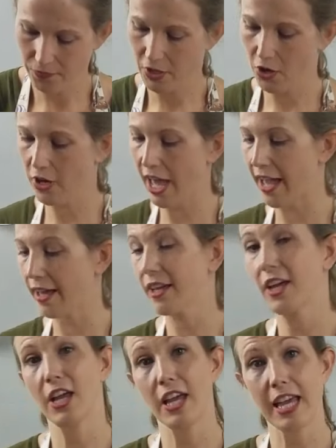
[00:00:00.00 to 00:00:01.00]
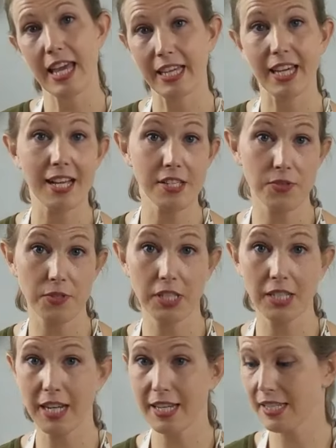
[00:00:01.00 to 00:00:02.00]
Okay, it cuts
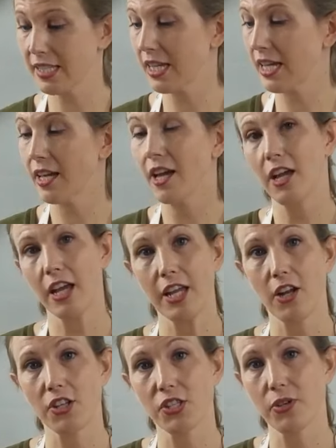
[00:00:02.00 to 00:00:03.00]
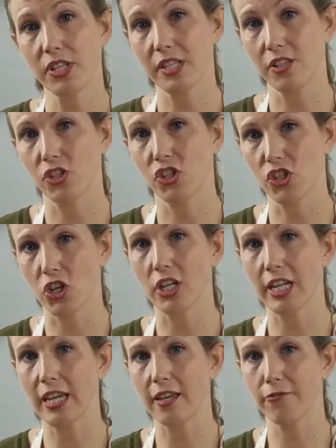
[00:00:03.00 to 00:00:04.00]
really nicely. It also has a
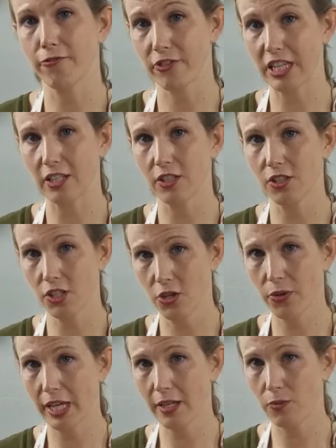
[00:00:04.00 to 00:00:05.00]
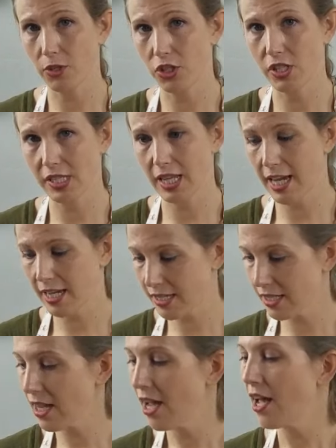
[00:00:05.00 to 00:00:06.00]
sturdy feel to it, which is
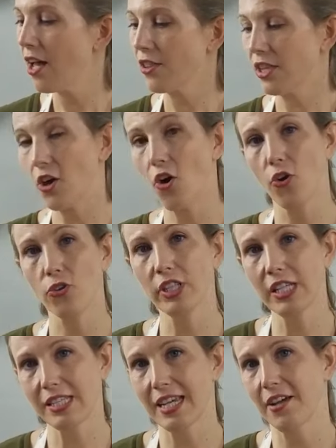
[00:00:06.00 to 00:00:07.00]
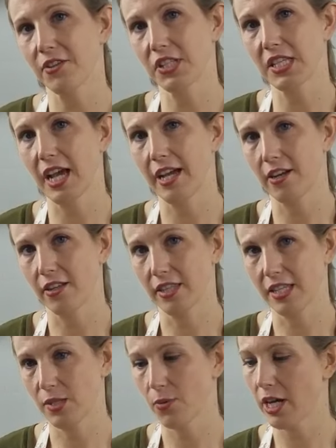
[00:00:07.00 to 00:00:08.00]
nice. The only downside on
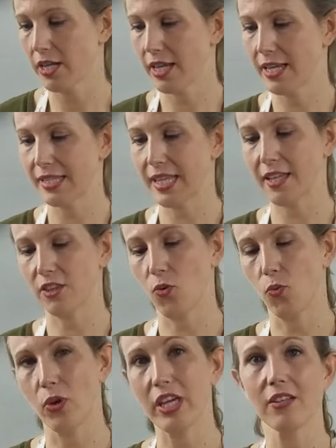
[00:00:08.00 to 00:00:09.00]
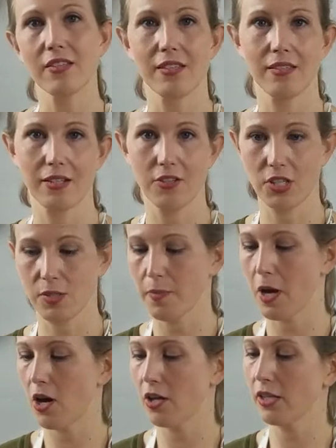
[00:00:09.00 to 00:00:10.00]
this one is that the wheel's a little
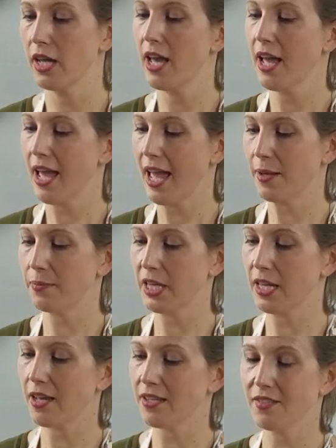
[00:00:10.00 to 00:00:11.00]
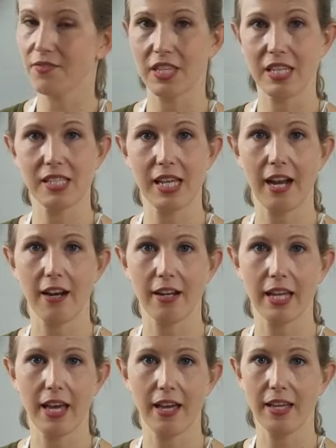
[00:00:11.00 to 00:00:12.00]
small, and because of this
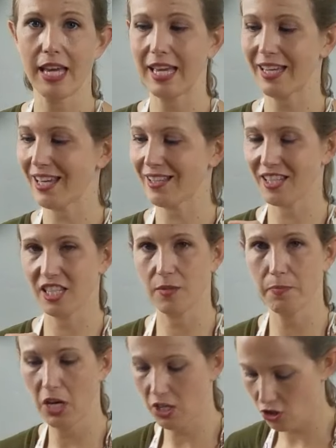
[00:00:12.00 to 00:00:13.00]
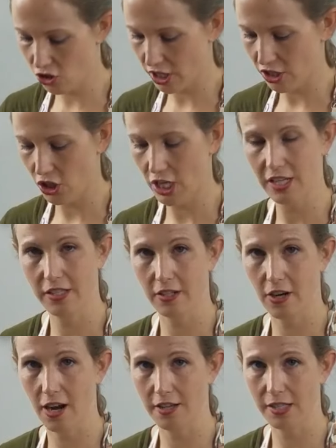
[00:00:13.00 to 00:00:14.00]
area, it can smudge the cheese
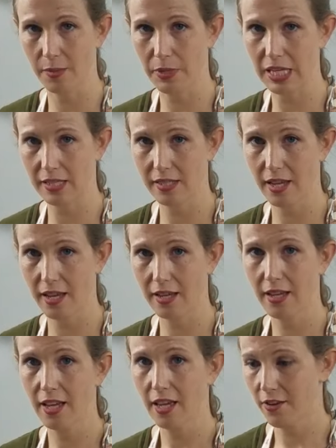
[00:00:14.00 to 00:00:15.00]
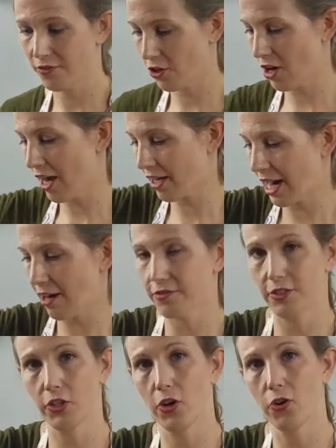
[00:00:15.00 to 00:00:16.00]
across the pizza if you're not
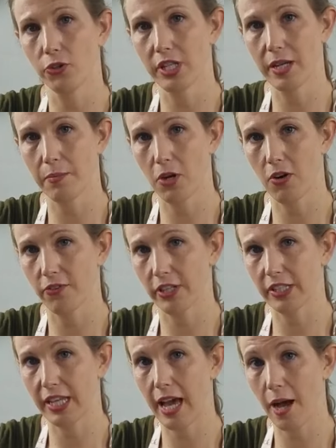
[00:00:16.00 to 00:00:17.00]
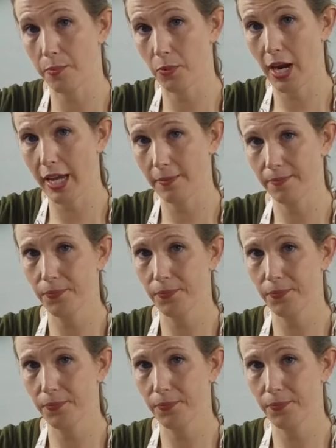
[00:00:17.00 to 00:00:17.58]
careful to hold it perfectly upright.